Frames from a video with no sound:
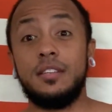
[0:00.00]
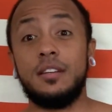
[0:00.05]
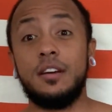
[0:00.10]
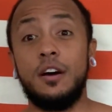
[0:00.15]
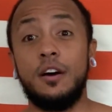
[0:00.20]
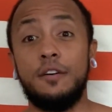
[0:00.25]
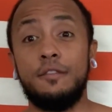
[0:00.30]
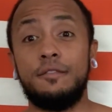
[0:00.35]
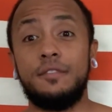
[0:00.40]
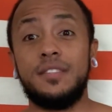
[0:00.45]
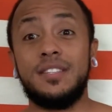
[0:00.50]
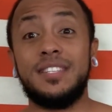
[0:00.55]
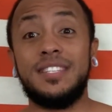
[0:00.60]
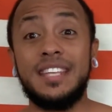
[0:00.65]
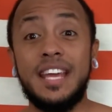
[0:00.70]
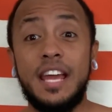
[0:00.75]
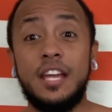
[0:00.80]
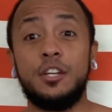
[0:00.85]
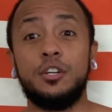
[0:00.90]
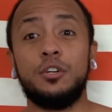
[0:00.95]
of
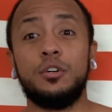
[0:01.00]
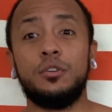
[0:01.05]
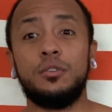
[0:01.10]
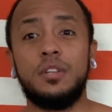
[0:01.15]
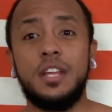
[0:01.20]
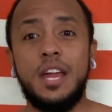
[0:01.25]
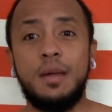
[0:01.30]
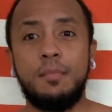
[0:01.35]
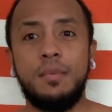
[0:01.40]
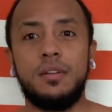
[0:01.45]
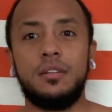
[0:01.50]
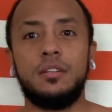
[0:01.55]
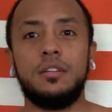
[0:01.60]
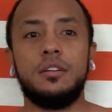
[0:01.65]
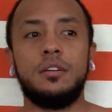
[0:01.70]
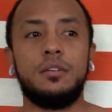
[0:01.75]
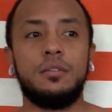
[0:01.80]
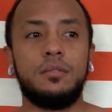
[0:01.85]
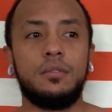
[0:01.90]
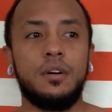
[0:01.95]
saying your own name and you
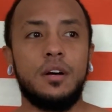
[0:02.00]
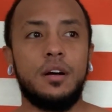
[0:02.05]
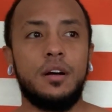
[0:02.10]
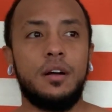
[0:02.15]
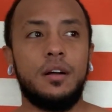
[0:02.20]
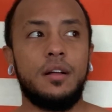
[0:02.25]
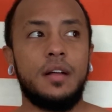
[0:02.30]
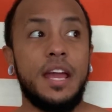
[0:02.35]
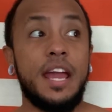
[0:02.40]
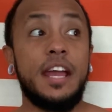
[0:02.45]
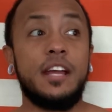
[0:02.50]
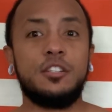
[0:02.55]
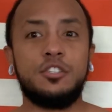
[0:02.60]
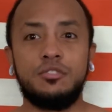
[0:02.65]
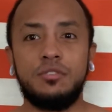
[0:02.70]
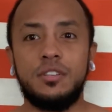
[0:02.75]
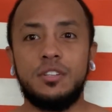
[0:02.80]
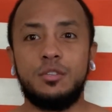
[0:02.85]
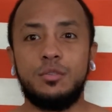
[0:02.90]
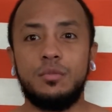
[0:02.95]
know uh
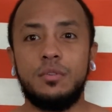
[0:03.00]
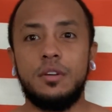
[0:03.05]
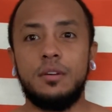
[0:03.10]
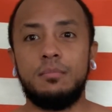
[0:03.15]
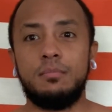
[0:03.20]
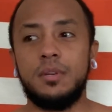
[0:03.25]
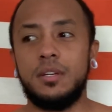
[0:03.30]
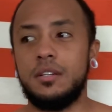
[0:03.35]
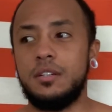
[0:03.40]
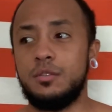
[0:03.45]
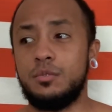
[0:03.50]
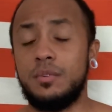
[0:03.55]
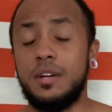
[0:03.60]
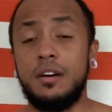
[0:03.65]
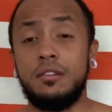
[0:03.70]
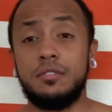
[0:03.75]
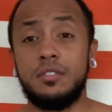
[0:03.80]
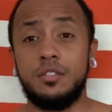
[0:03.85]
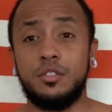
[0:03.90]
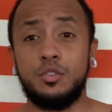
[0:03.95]
answering to it because when I
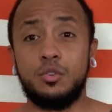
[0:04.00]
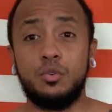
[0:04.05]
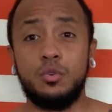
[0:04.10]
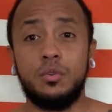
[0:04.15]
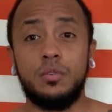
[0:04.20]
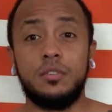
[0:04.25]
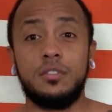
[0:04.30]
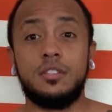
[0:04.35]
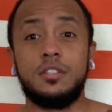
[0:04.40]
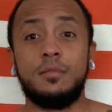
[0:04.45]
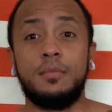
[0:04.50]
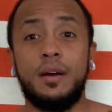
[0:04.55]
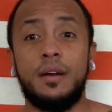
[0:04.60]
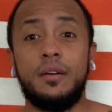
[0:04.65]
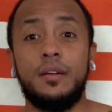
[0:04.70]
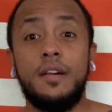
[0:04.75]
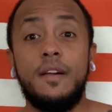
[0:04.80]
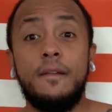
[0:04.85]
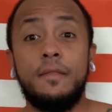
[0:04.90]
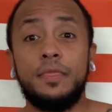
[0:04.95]
was in school and somebody
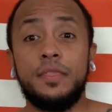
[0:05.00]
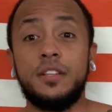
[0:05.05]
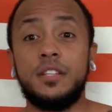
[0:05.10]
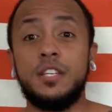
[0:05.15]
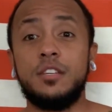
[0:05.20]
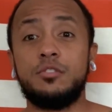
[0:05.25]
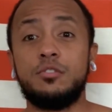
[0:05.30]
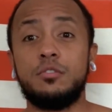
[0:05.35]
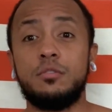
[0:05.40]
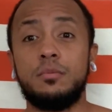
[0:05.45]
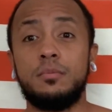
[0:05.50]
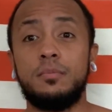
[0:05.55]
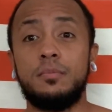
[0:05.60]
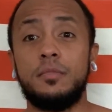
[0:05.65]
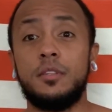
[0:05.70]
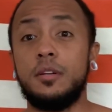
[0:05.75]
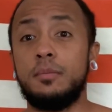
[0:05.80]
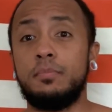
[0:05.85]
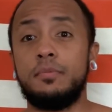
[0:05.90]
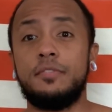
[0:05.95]
the teacher,
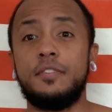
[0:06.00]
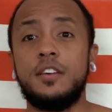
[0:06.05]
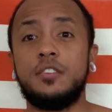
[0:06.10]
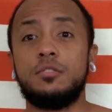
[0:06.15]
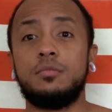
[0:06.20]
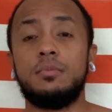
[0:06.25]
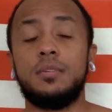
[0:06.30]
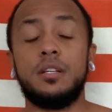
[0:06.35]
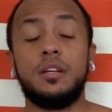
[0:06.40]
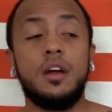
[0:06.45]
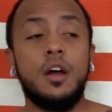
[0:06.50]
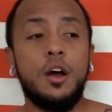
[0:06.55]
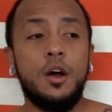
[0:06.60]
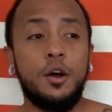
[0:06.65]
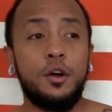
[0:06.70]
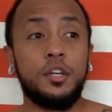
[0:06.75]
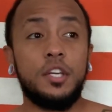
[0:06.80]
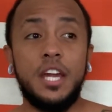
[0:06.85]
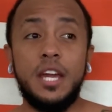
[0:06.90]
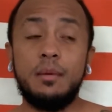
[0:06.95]
the professor would be,
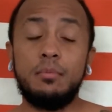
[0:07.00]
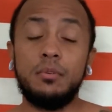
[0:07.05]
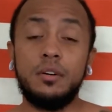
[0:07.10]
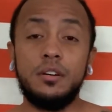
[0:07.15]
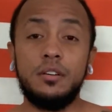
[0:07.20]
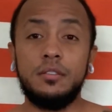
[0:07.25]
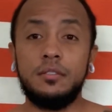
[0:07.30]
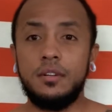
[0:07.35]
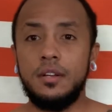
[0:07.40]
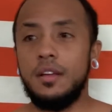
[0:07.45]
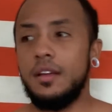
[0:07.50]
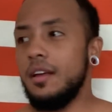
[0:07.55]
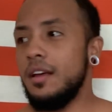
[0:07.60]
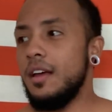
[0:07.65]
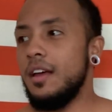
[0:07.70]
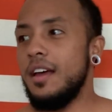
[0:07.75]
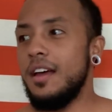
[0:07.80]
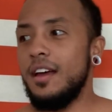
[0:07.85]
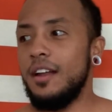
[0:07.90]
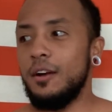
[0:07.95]
Gabriel.
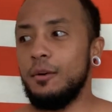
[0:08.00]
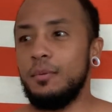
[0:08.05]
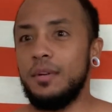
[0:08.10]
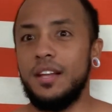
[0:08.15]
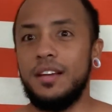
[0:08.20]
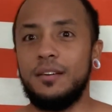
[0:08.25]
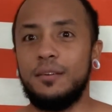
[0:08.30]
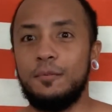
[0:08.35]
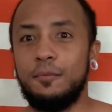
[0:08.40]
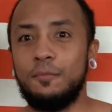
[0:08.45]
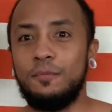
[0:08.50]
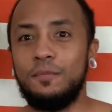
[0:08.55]
I'll be like,